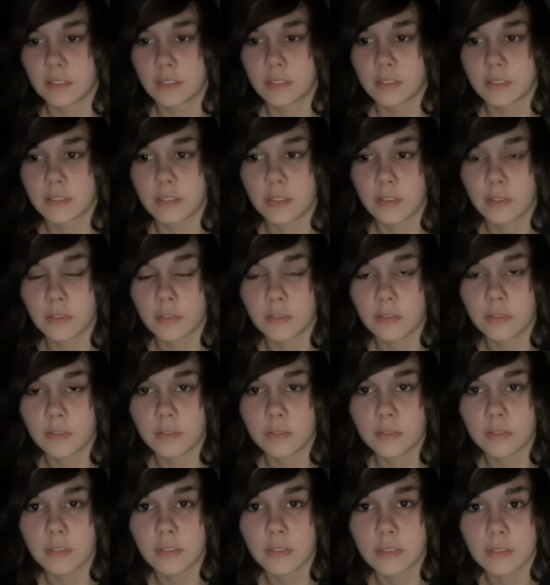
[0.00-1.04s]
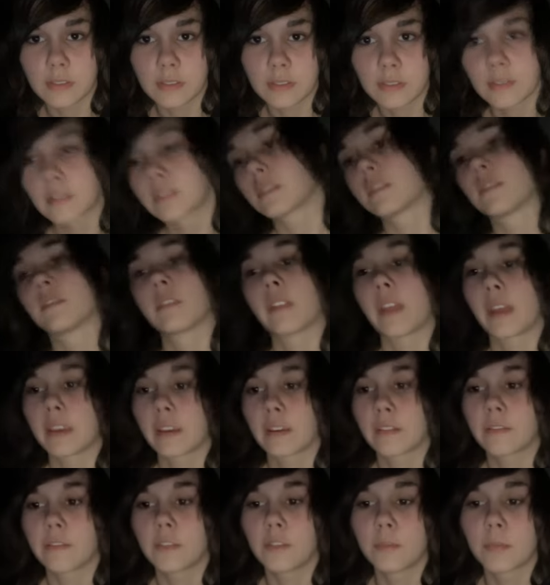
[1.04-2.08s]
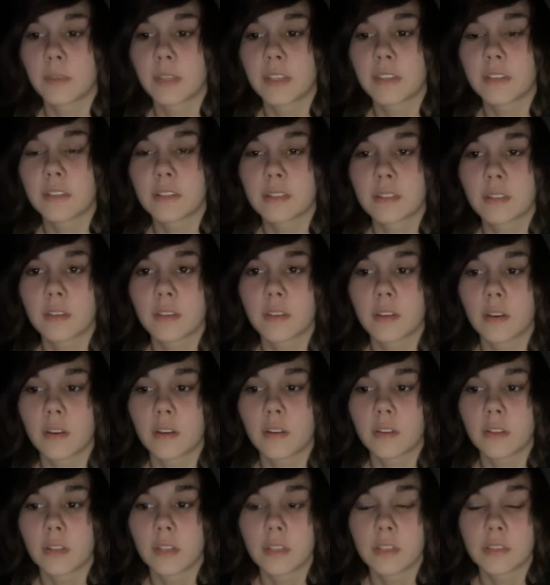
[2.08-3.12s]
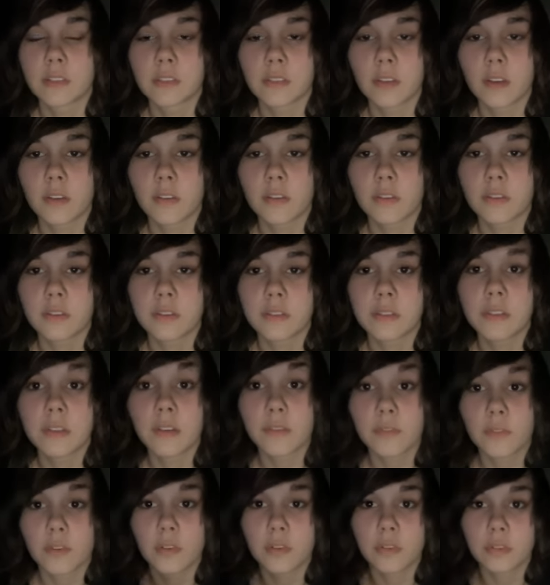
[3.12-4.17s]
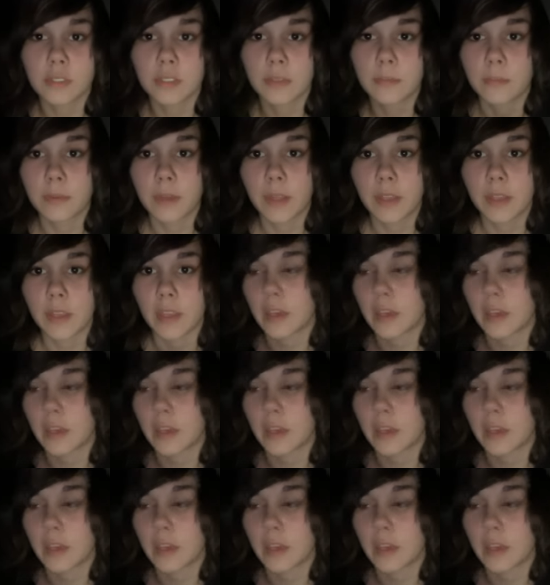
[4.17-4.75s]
So this like a few minutes ago. So you see, of course, I'm playing